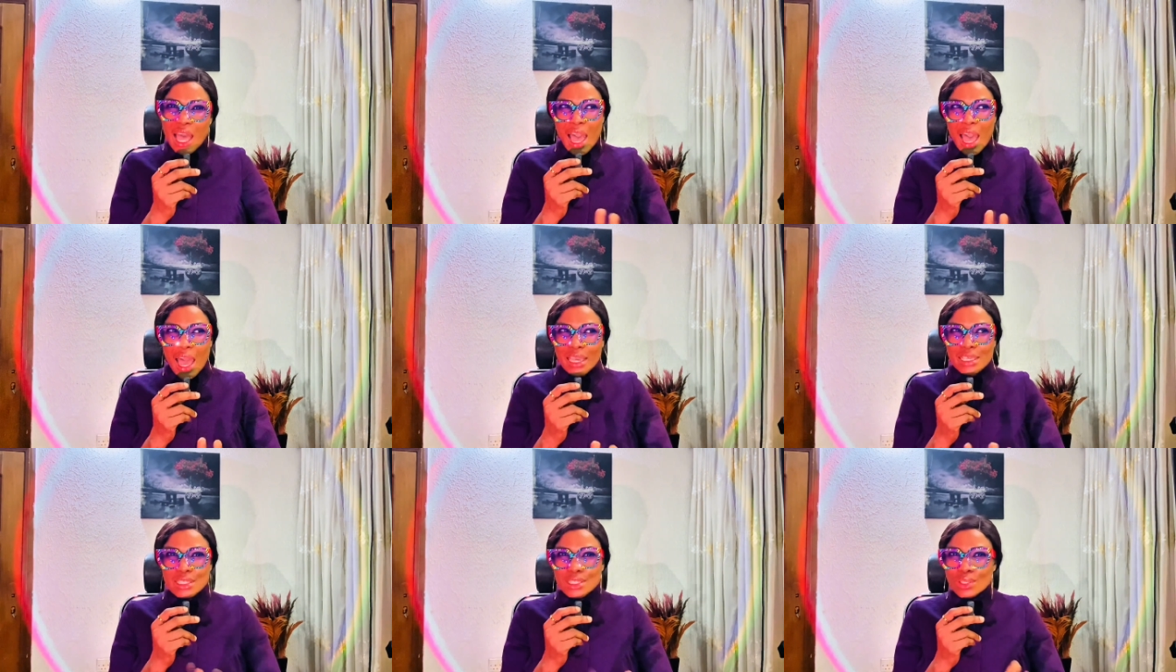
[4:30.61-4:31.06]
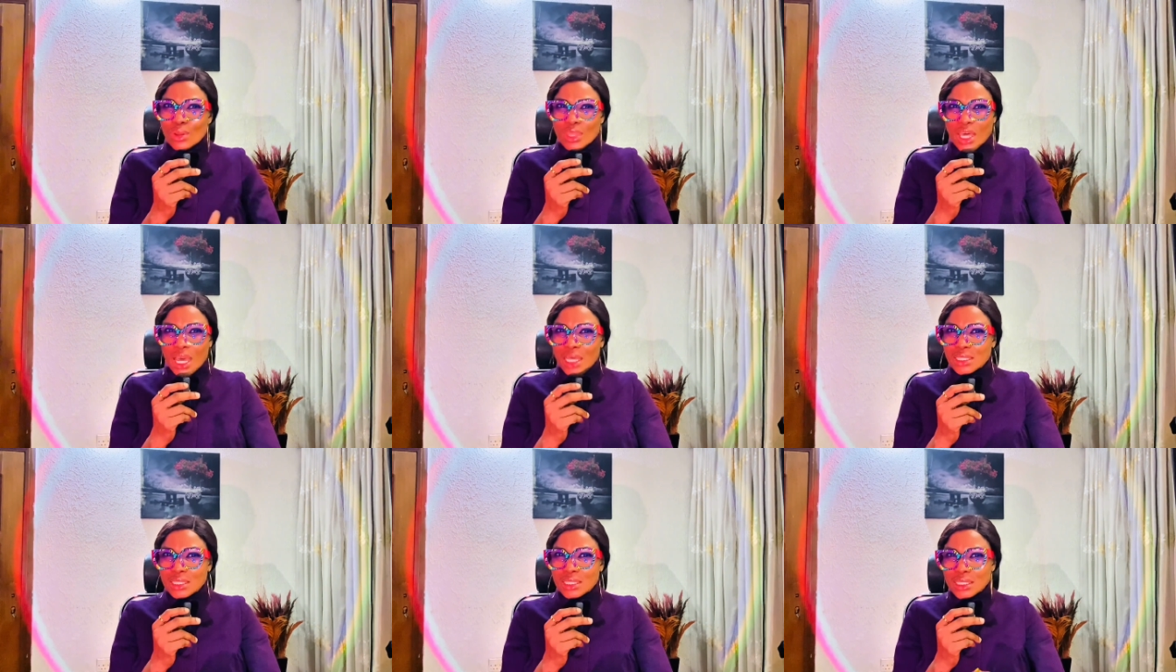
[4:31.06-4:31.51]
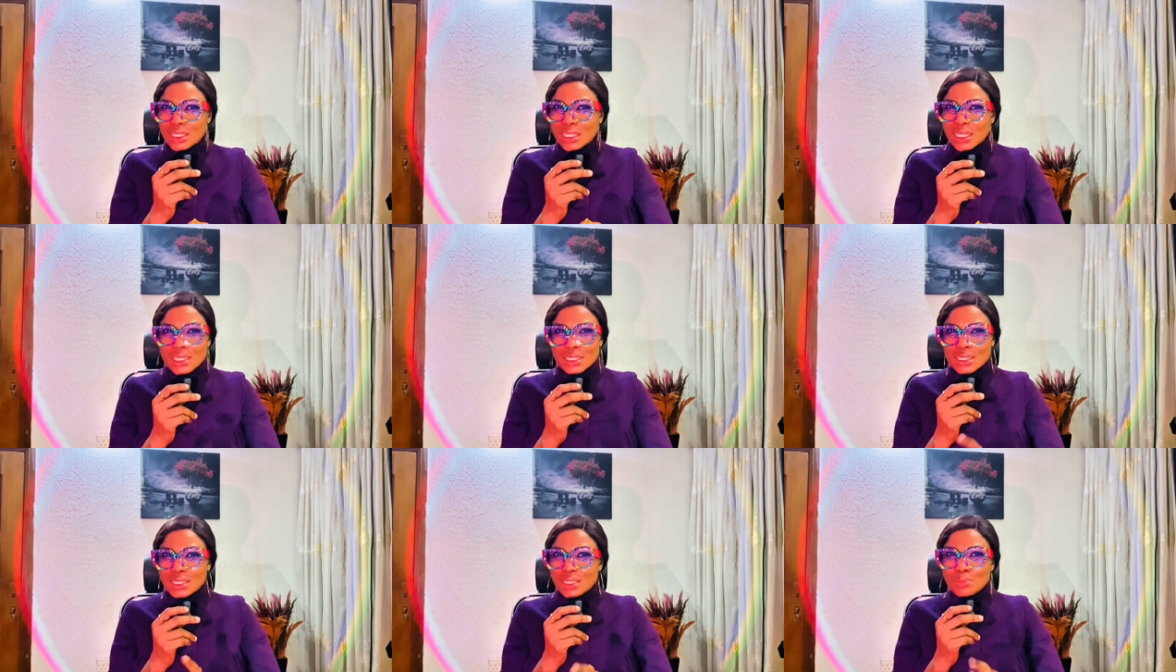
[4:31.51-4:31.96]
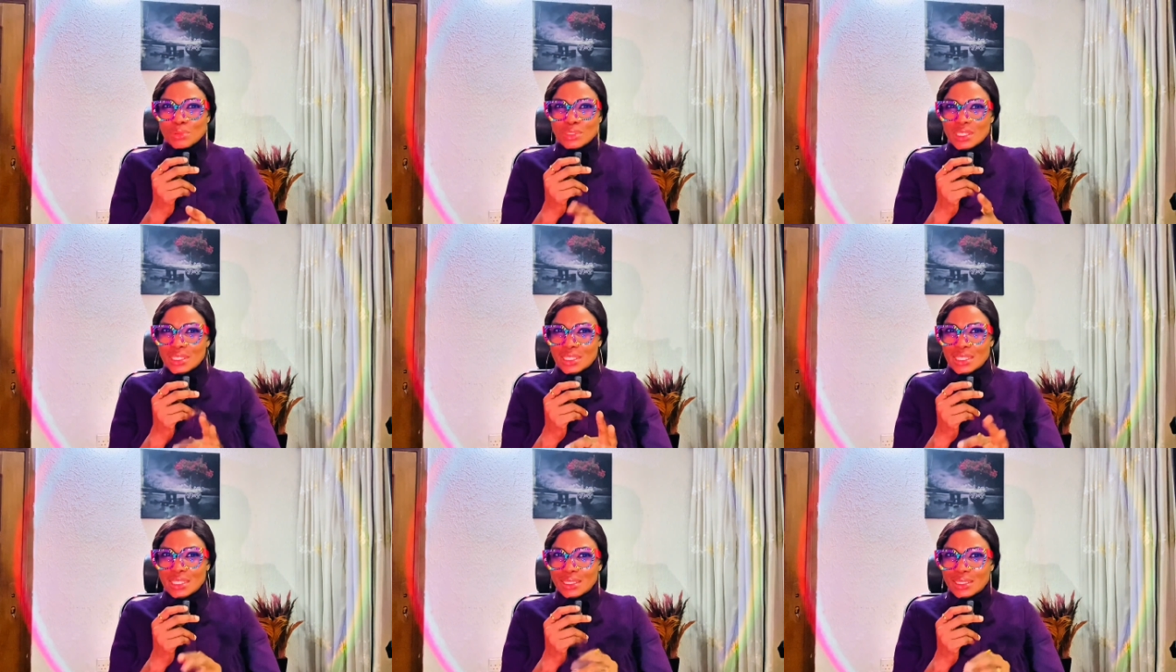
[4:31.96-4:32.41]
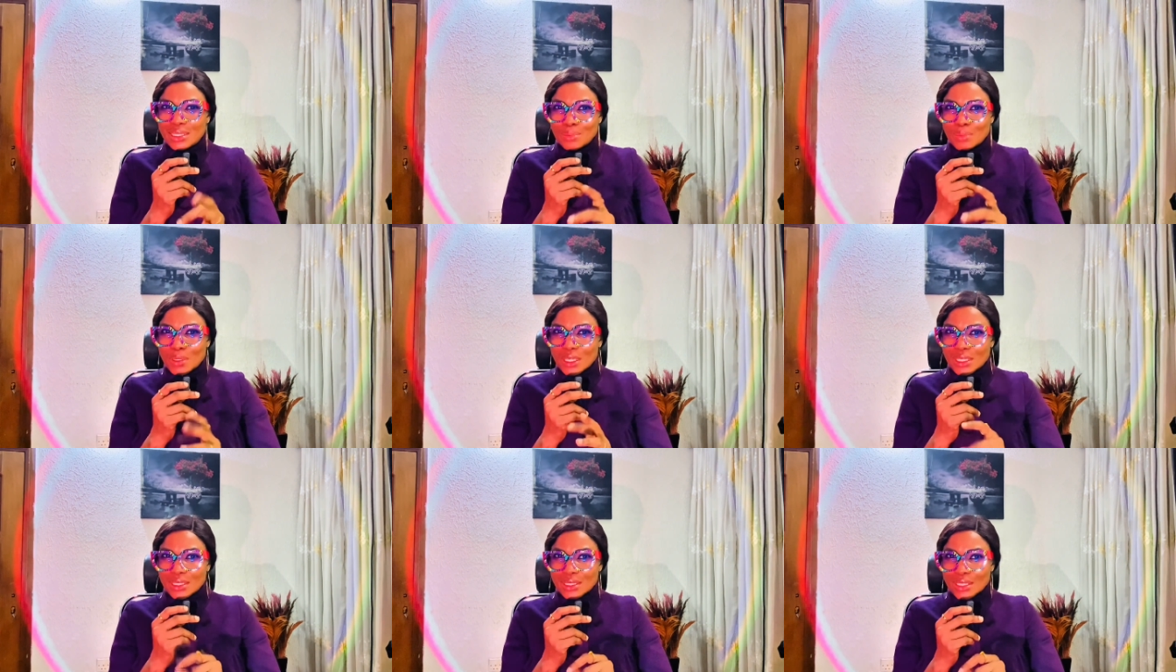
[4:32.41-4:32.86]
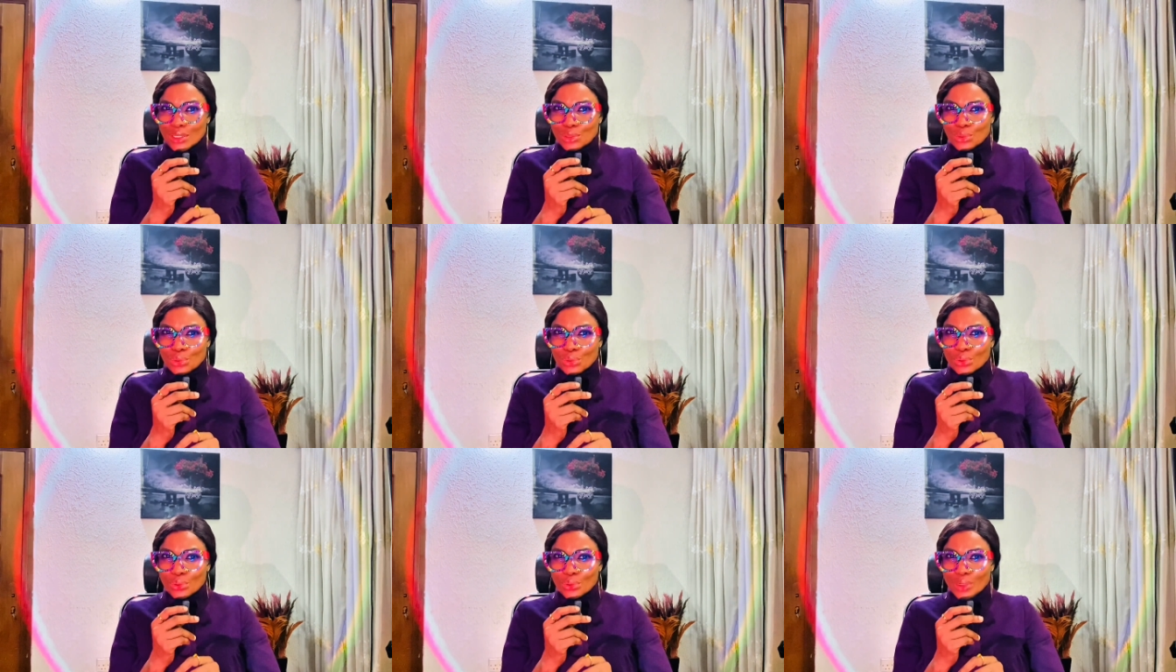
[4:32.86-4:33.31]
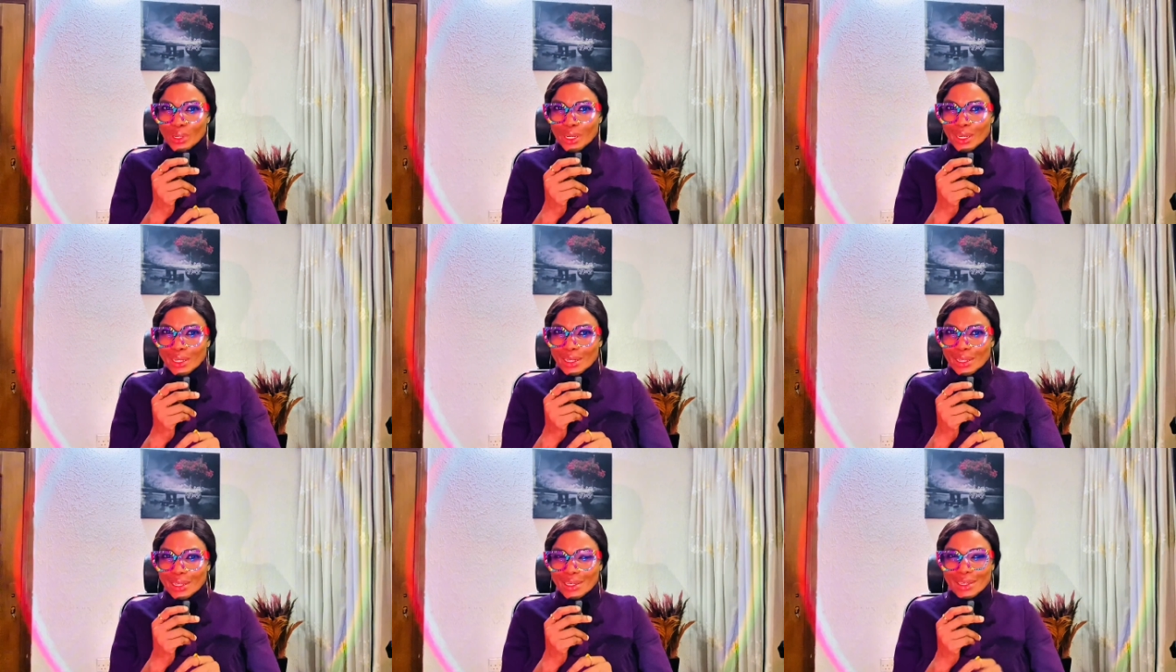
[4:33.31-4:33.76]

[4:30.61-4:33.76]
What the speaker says: I saw that since this thing is making sense, right?